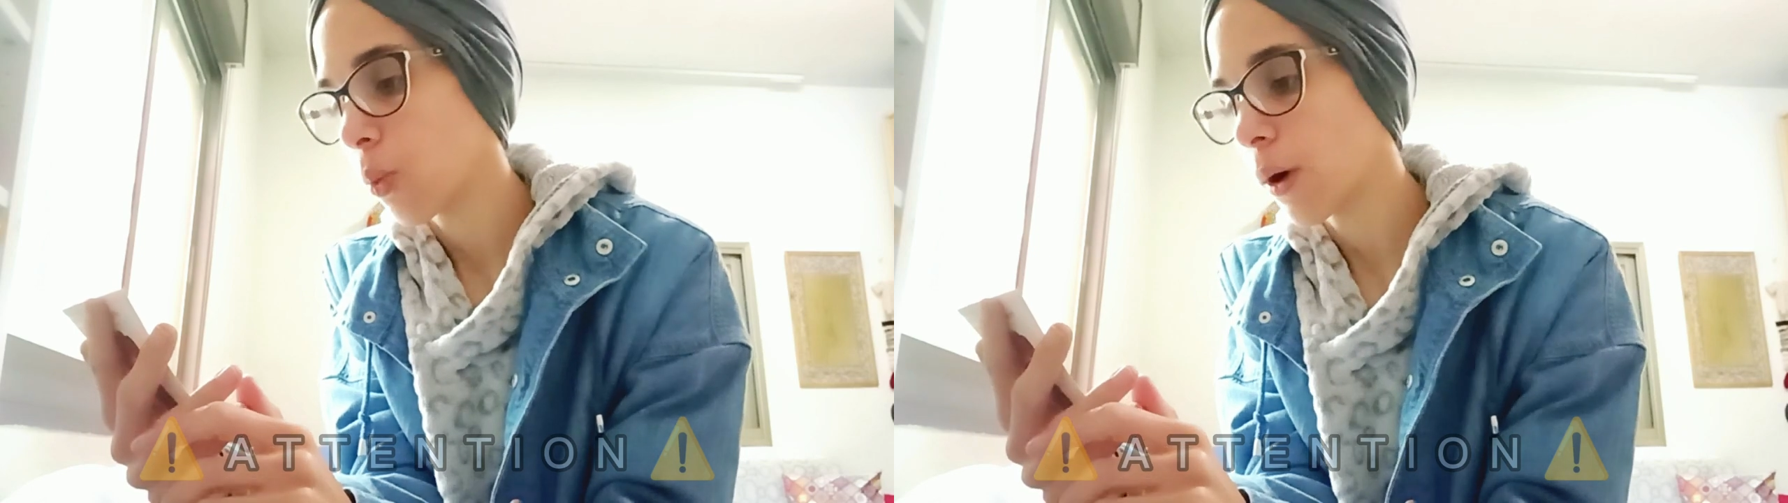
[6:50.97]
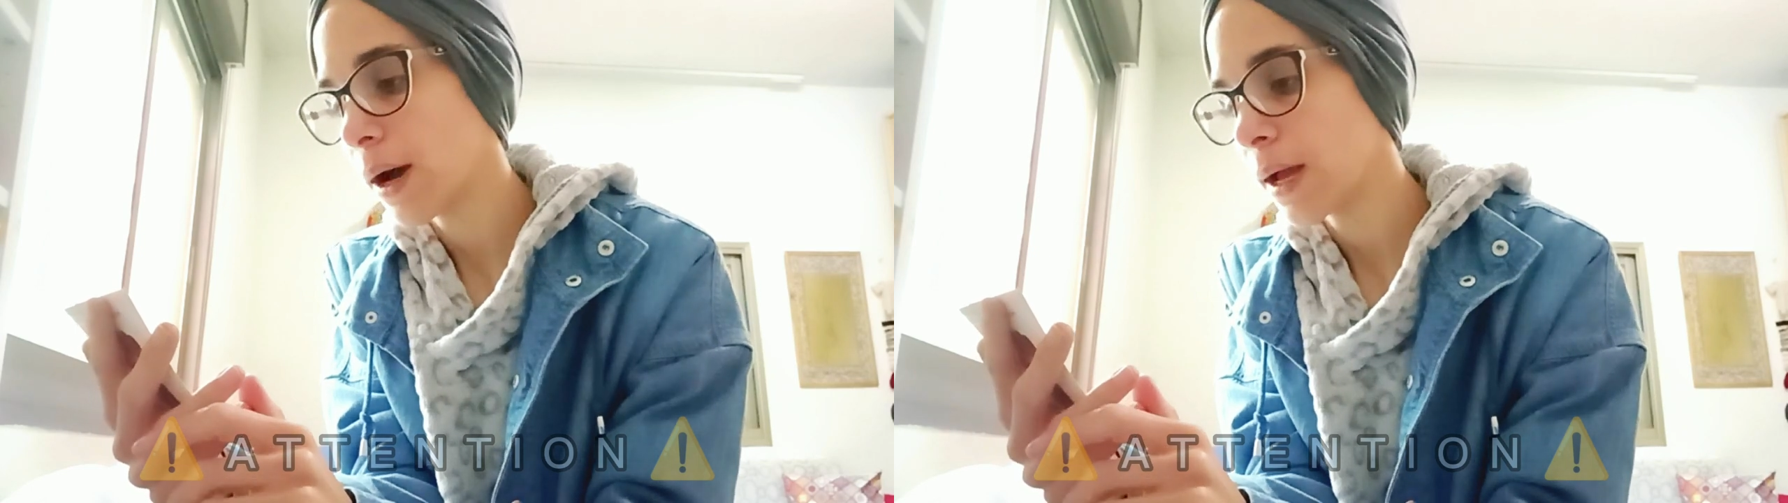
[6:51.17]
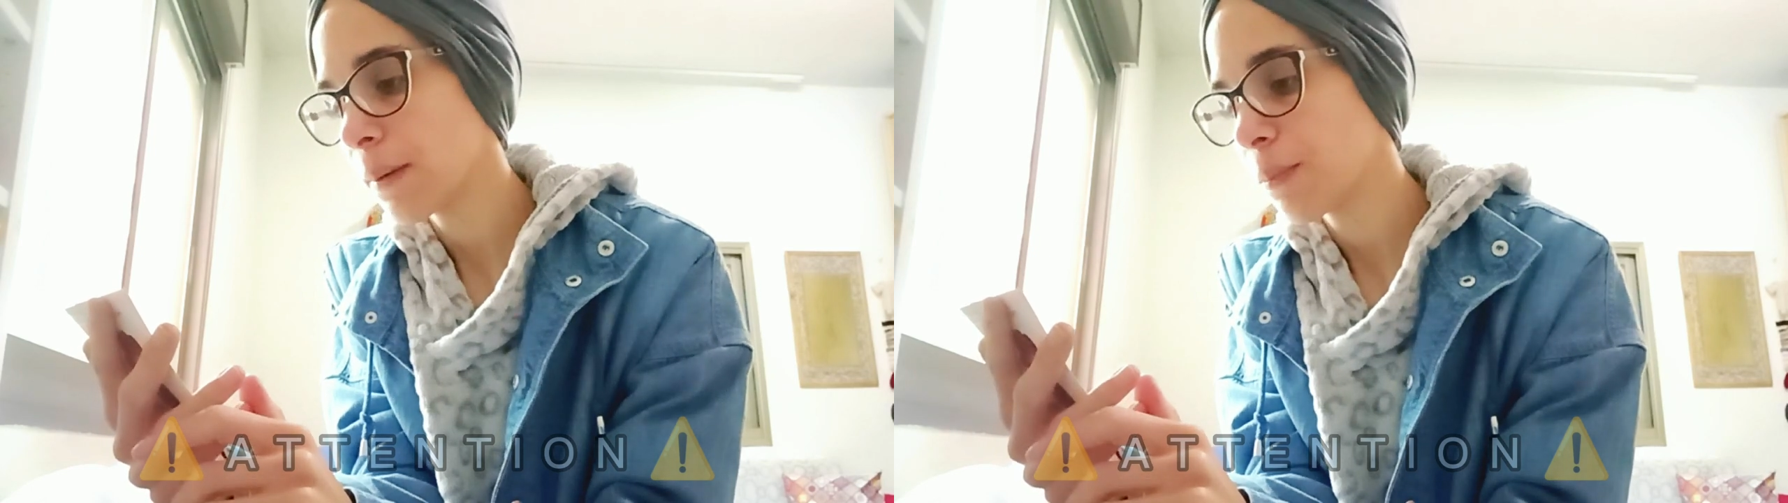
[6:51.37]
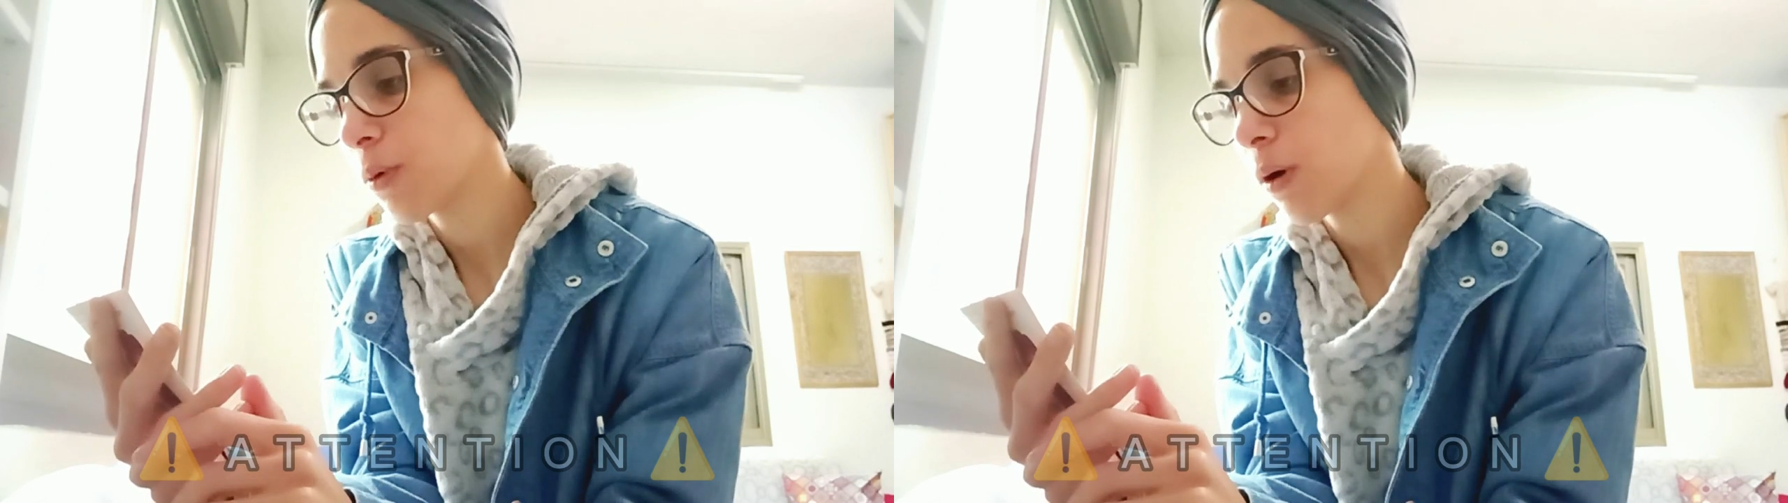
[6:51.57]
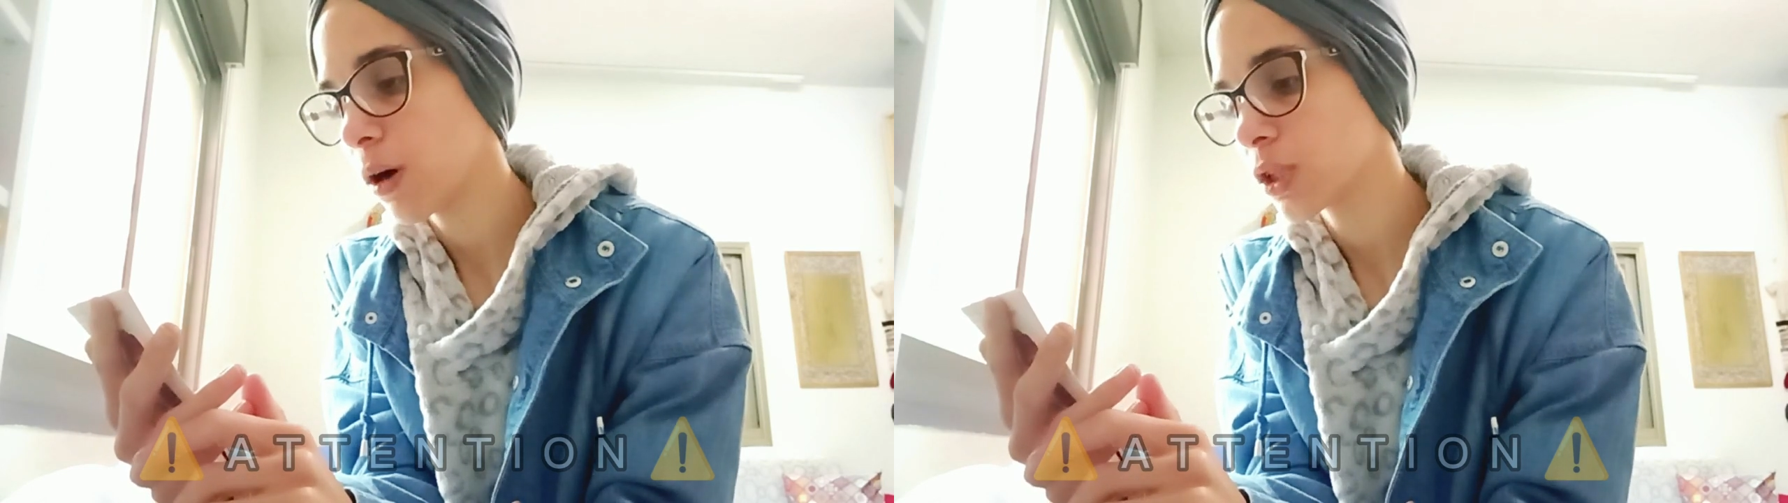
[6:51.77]

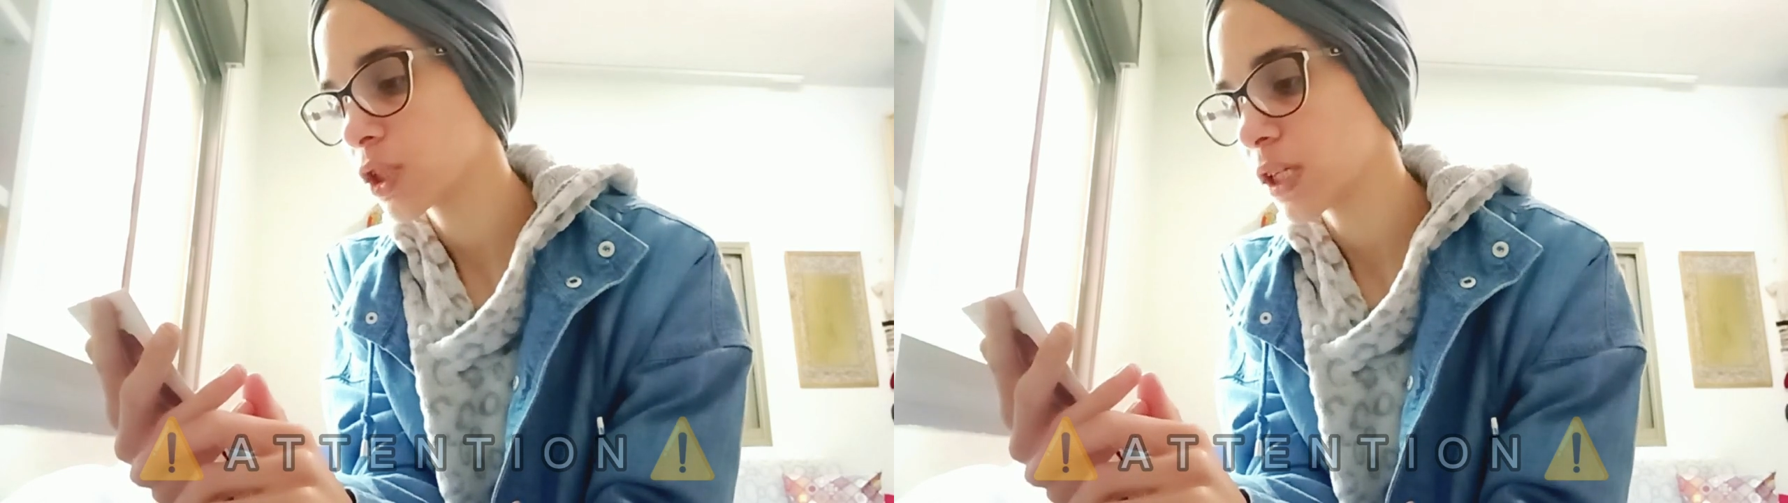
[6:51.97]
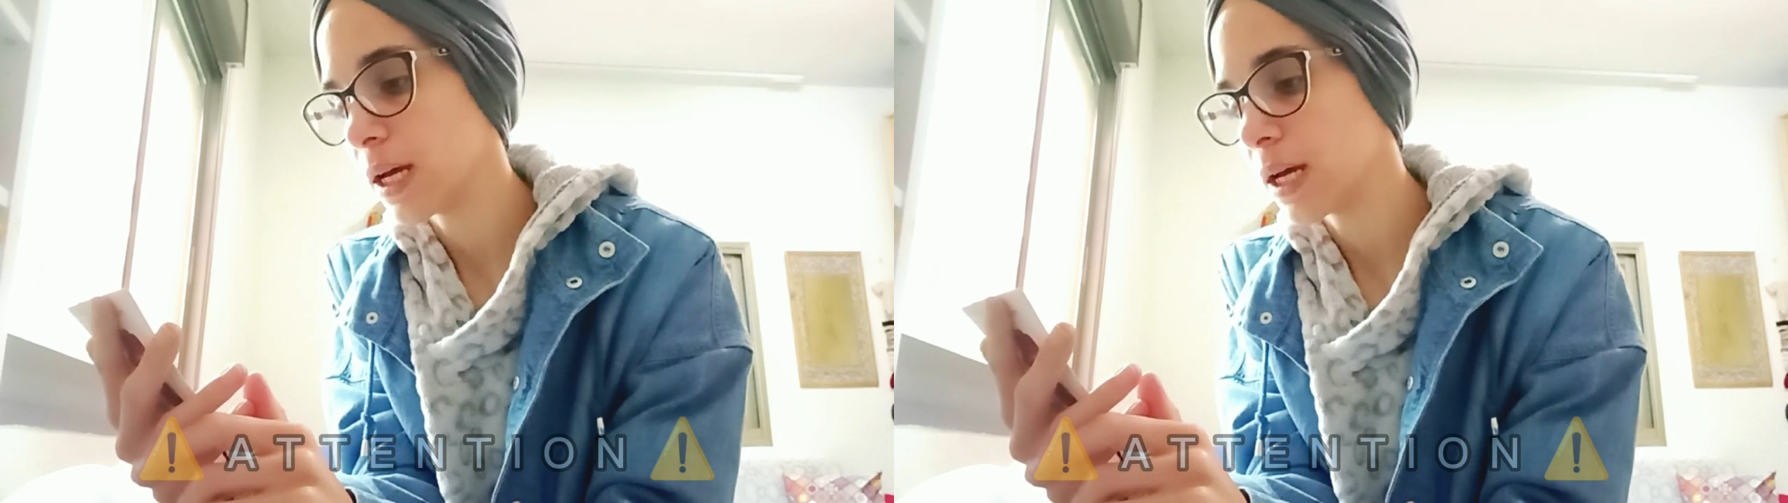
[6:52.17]
wipe, wash,